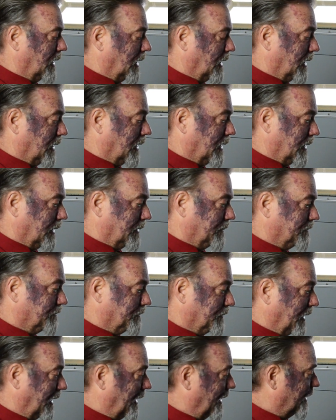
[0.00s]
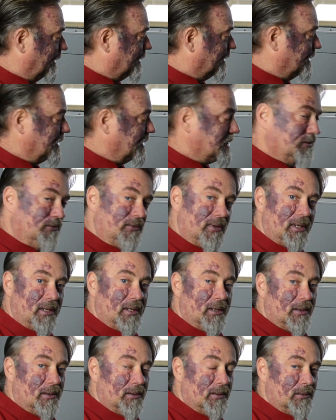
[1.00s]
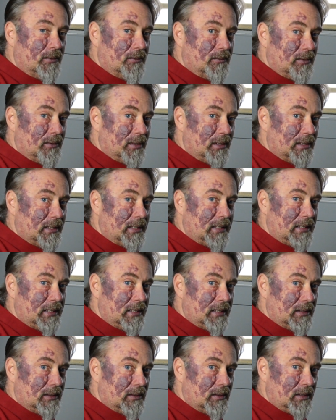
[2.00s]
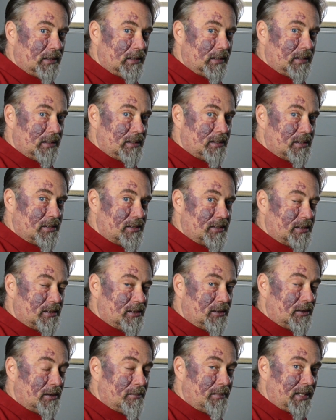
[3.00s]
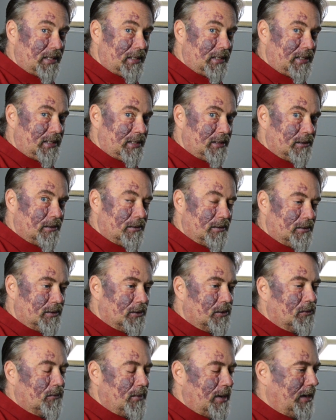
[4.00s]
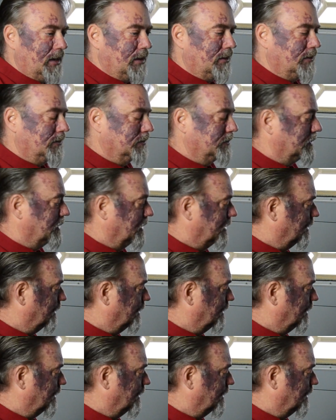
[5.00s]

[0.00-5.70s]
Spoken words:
And this video really is going to be geared around